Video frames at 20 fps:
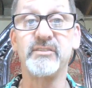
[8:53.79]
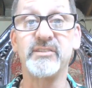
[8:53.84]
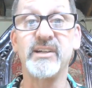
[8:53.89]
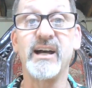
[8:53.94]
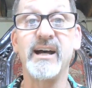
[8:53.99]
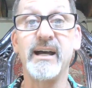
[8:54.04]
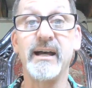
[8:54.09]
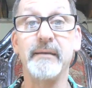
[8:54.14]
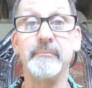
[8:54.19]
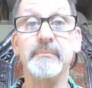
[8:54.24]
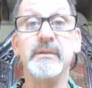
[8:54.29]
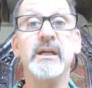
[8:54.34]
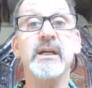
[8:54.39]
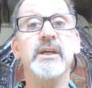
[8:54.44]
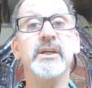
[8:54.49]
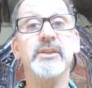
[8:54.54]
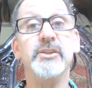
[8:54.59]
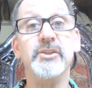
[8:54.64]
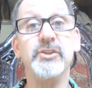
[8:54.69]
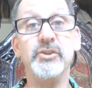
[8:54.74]
time,
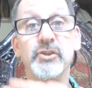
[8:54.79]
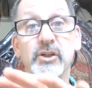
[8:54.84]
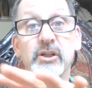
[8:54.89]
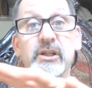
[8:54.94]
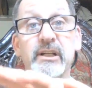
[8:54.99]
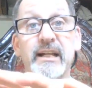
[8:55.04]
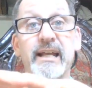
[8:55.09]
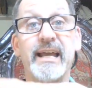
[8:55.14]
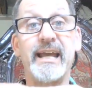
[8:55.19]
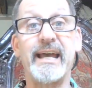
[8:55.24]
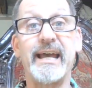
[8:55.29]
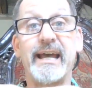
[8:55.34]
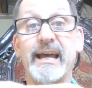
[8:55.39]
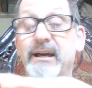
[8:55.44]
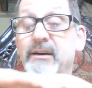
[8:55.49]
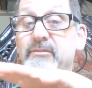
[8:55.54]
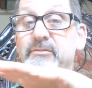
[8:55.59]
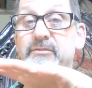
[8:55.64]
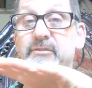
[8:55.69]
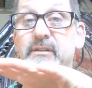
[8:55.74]
you're going to
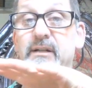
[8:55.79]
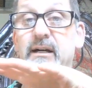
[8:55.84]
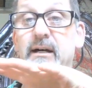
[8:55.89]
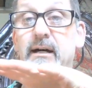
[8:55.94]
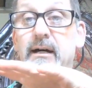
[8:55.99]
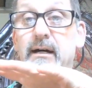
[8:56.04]
have